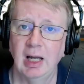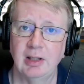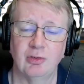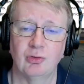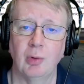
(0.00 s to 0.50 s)

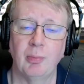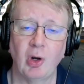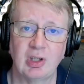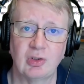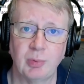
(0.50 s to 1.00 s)
There's
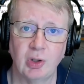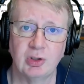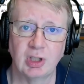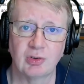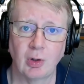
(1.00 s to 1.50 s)
robotics
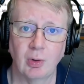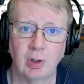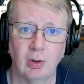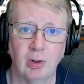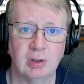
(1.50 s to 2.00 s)
projects
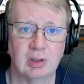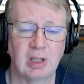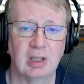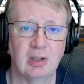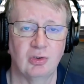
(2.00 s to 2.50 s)
going on.
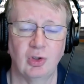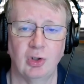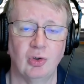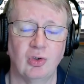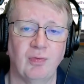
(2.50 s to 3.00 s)
You can use it for